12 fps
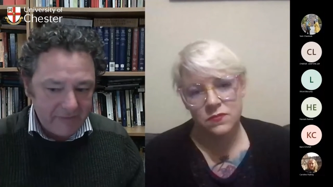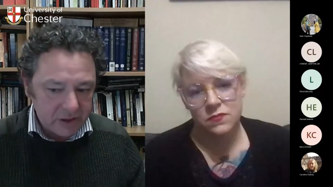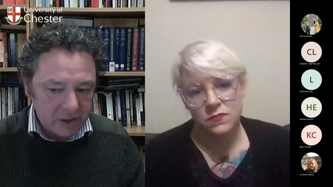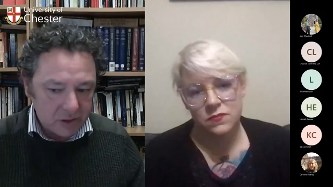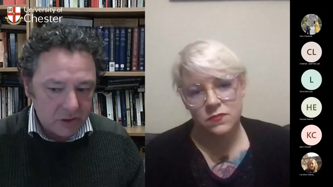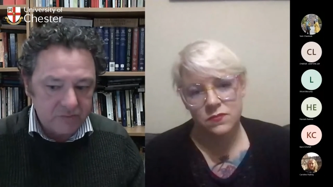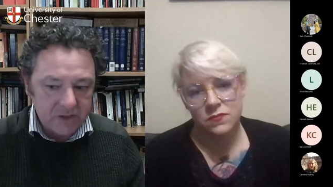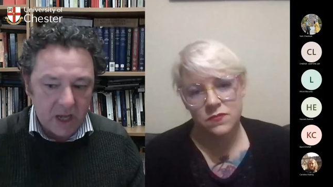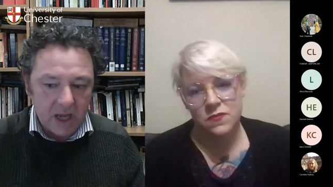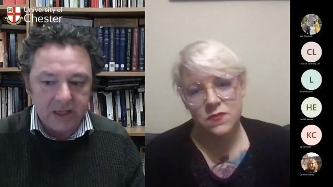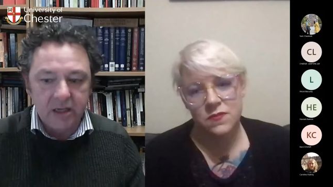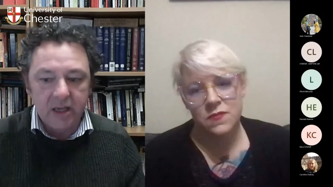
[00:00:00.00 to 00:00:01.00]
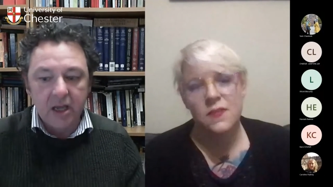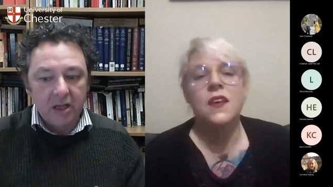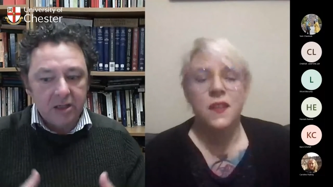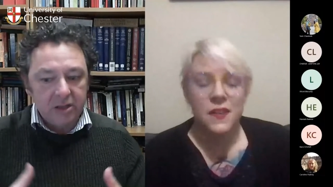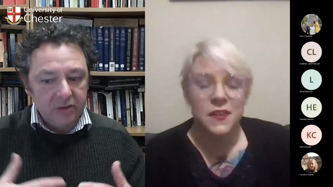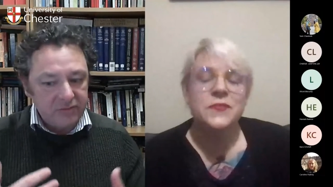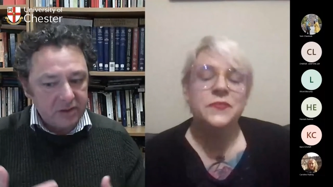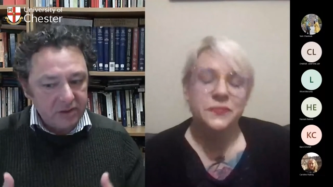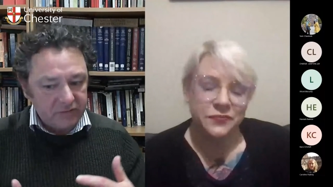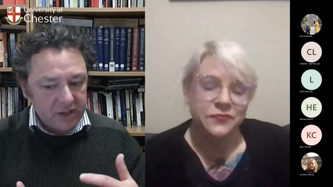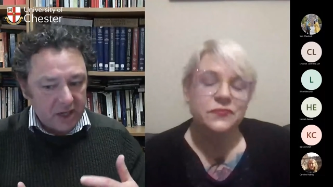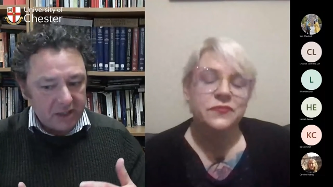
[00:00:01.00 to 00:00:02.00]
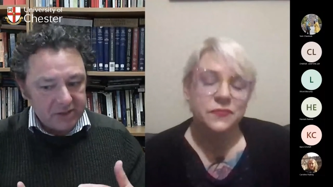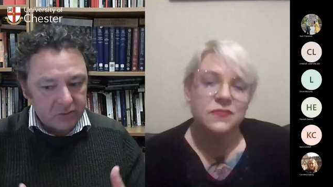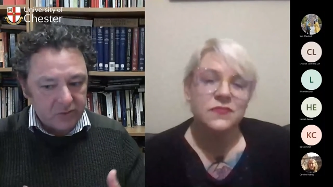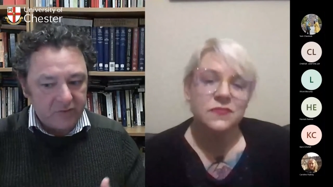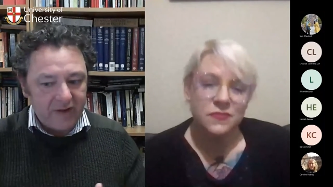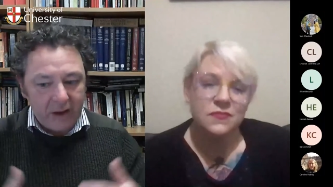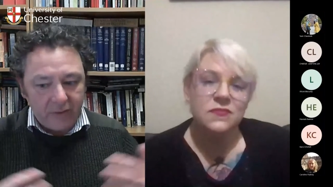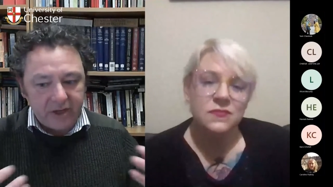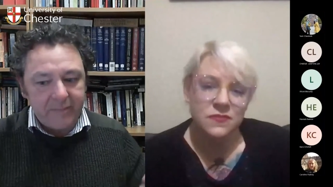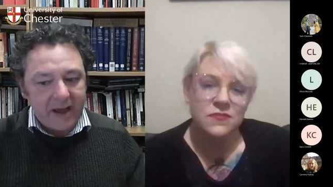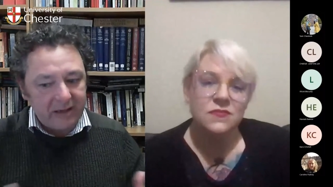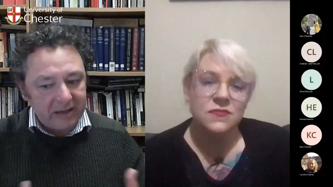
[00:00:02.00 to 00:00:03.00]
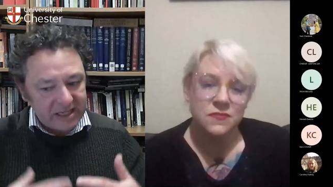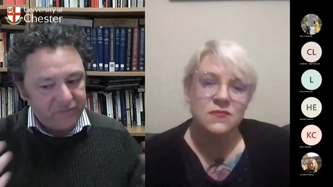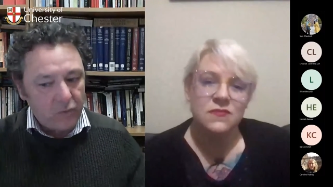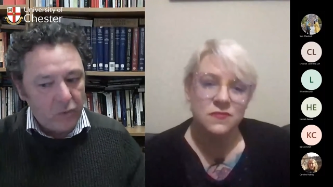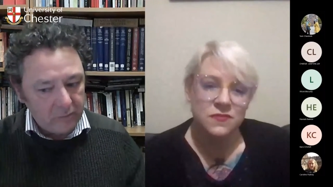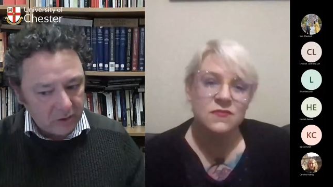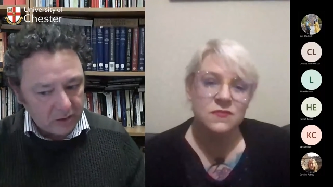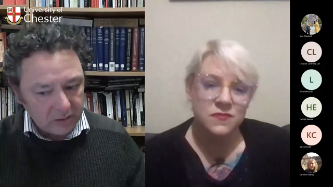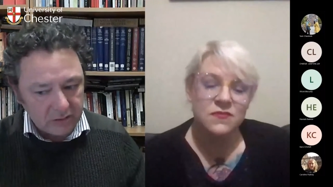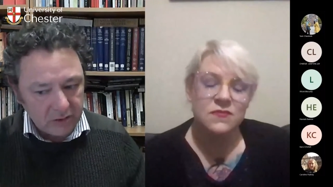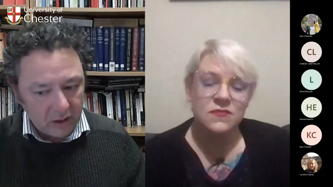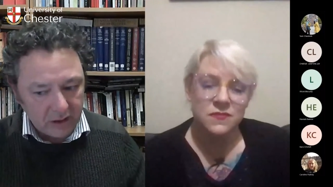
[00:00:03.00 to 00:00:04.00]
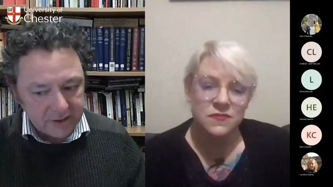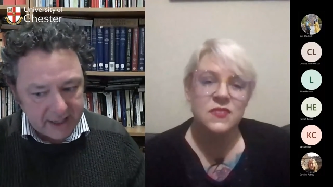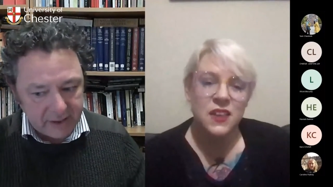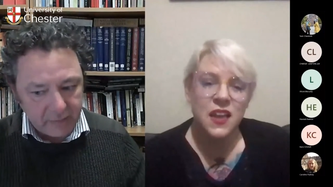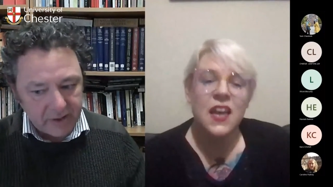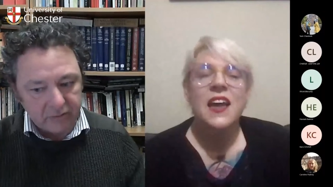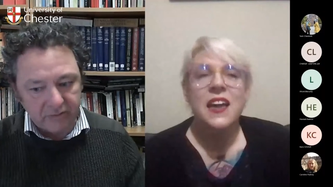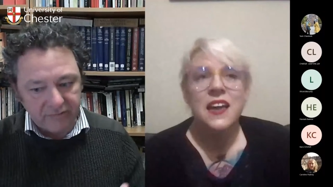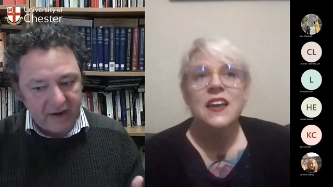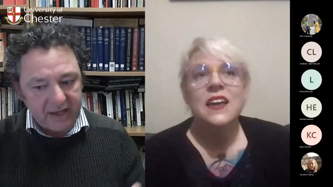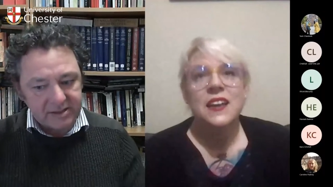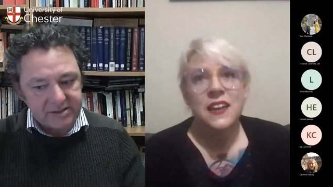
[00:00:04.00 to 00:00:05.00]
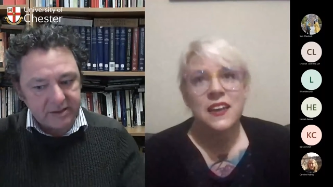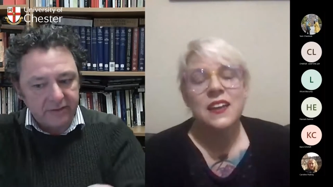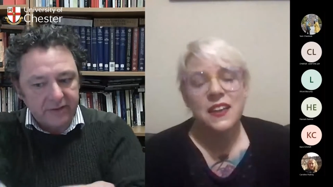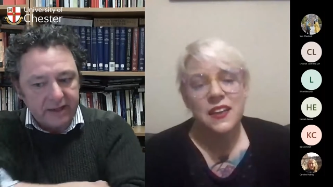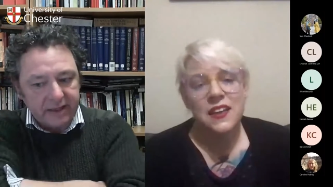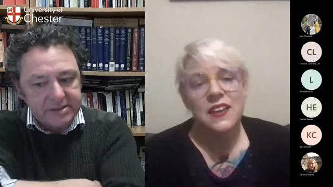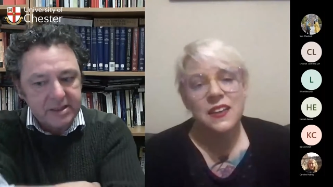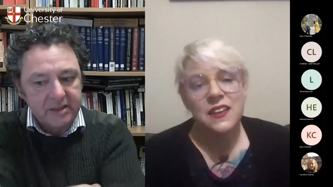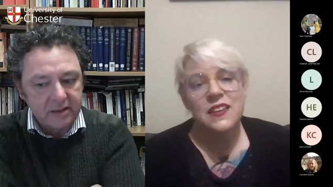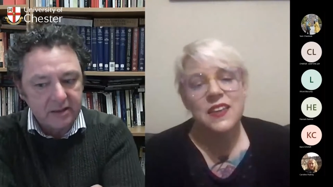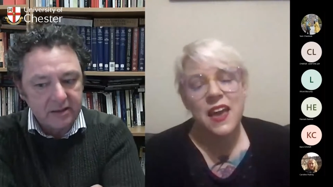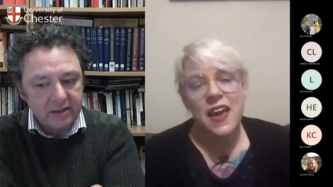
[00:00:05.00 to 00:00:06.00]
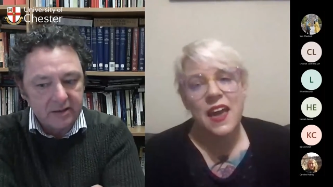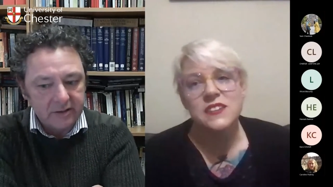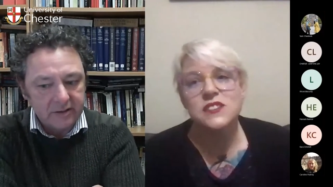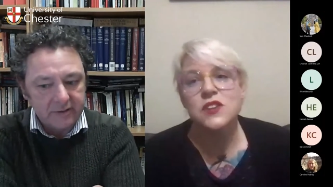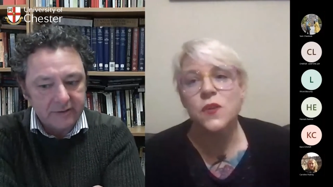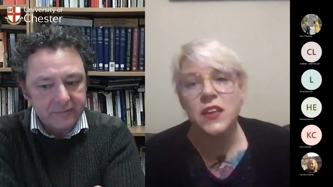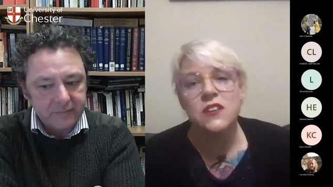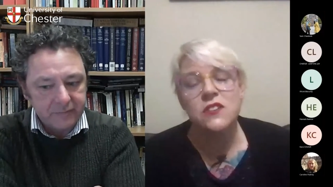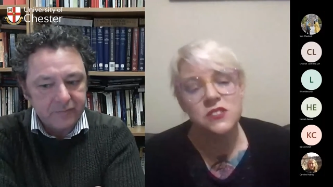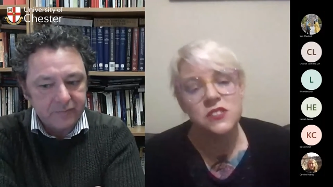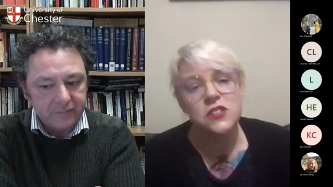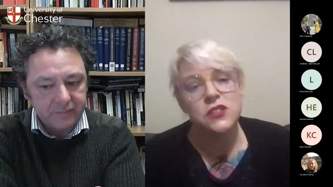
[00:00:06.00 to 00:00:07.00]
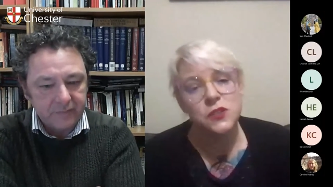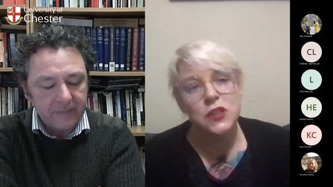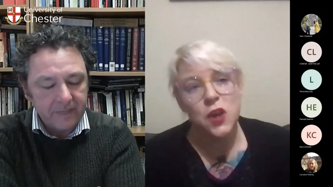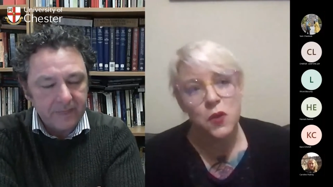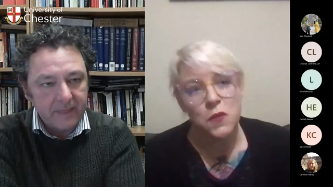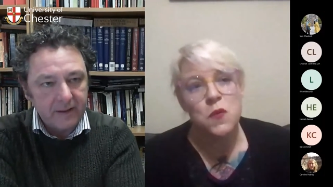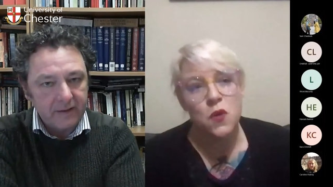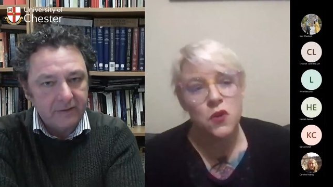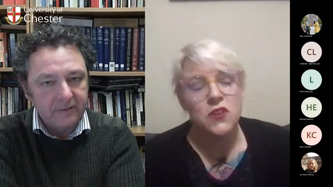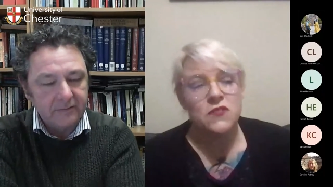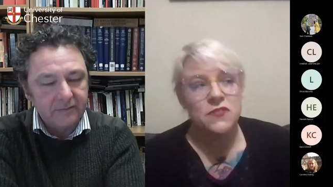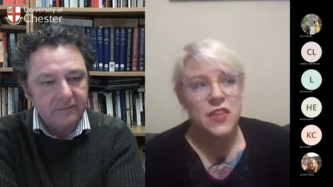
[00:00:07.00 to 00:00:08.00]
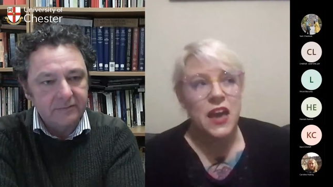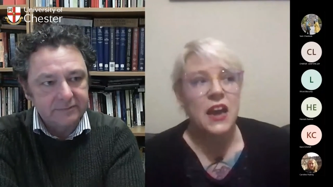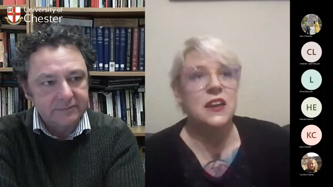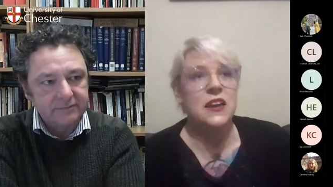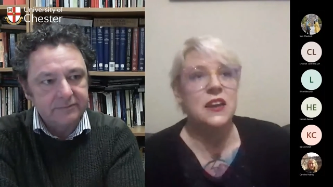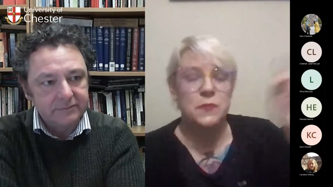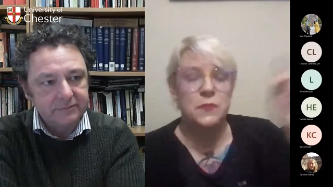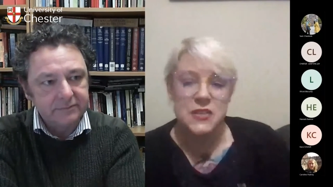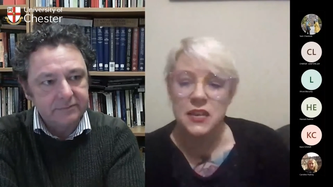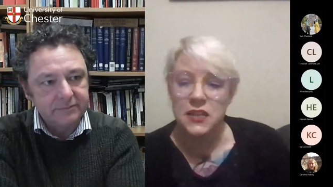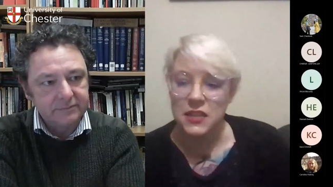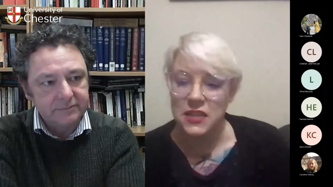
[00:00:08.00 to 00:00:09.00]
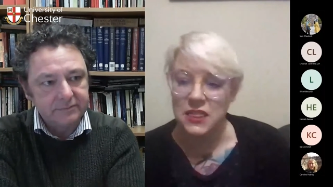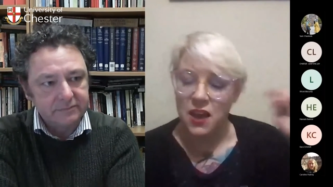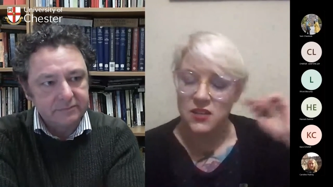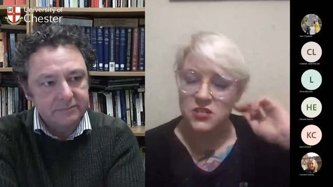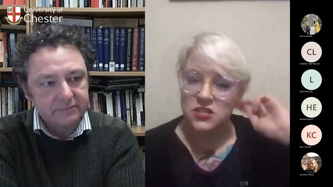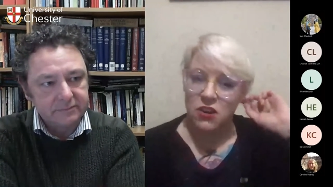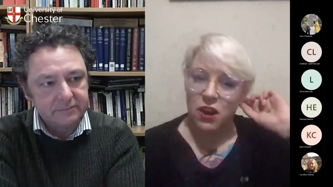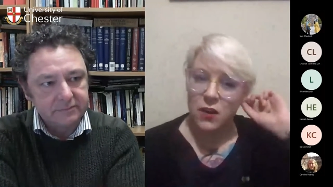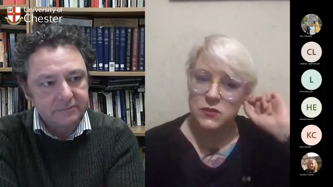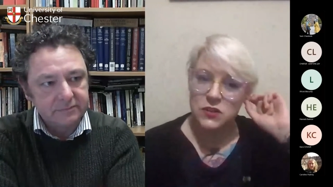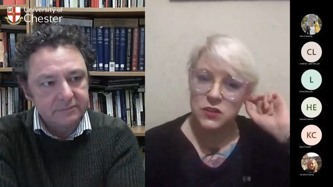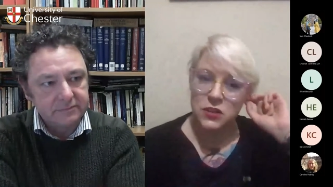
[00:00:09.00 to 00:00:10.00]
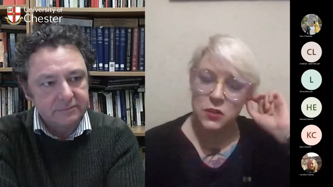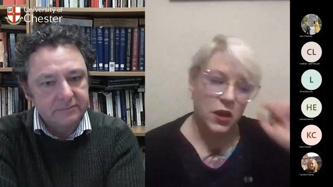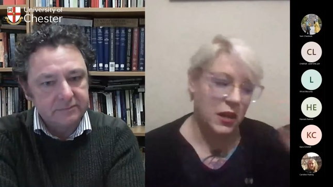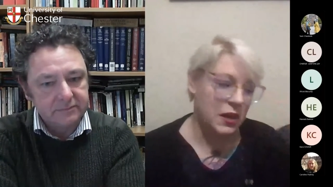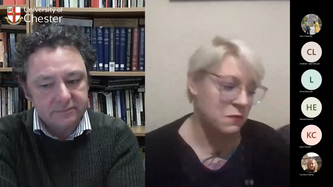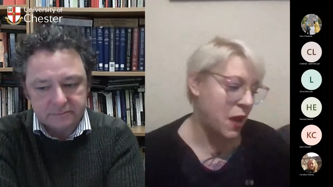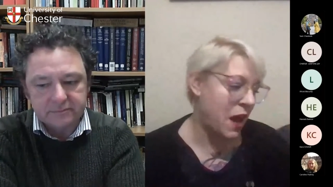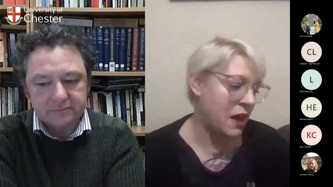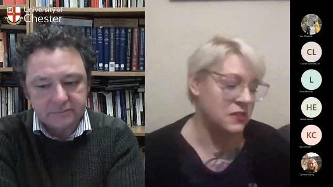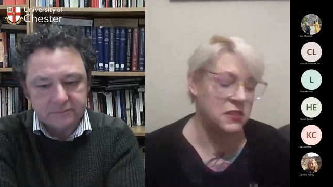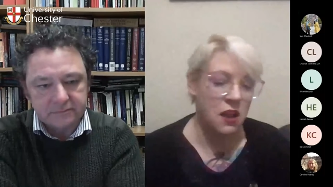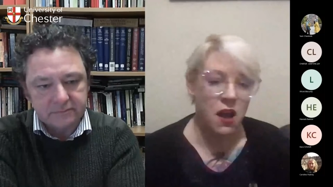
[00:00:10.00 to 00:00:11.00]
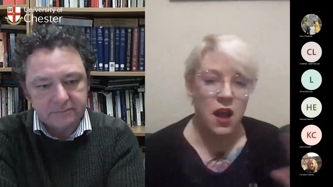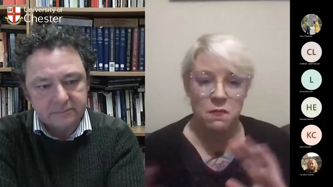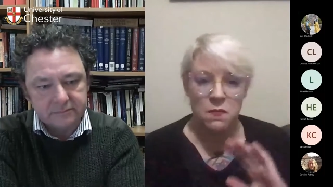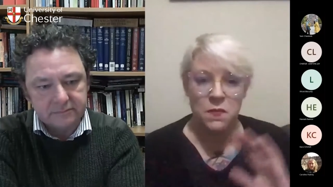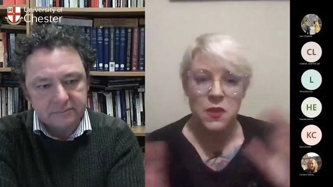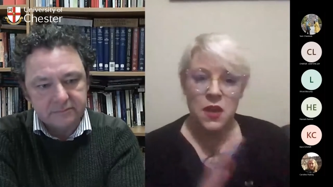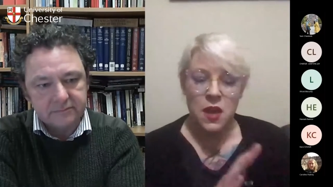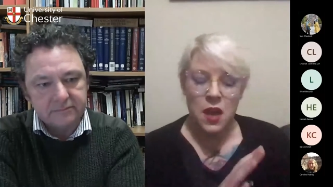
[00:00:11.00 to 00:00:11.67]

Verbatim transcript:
Speaker 1: haven't you? You've done you've you've done sort of out and about less formal content where you're reflecting on things
Speaker 2: yeah so i used to do a lot more of that particularly last year i was only working part-time